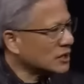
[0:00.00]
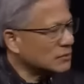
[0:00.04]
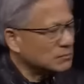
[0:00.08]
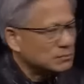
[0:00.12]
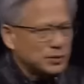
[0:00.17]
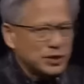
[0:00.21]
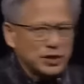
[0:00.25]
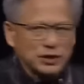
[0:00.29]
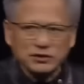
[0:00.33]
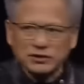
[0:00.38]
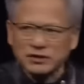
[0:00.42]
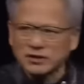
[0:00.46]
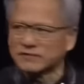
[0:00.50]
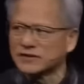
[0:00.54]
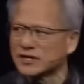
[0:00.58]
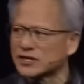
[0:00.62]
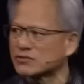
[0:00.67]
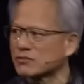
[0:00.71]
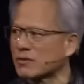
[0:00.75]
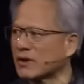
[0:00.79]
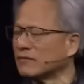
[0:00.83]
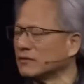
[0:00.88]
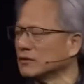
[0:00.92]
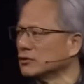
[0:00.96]
the computer
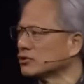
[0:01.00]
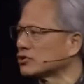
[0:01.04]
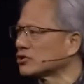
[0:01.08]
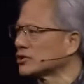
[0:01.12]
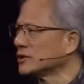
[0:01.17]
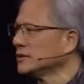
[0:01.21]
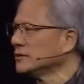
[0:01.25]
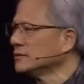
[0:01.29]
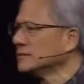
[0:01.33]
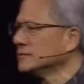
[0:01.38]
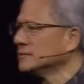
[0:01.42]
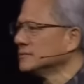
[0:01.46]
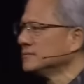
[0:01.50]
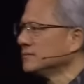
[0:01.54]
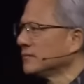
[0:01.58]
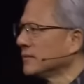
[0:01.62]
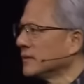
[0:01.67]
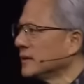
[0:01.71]
of this revolution,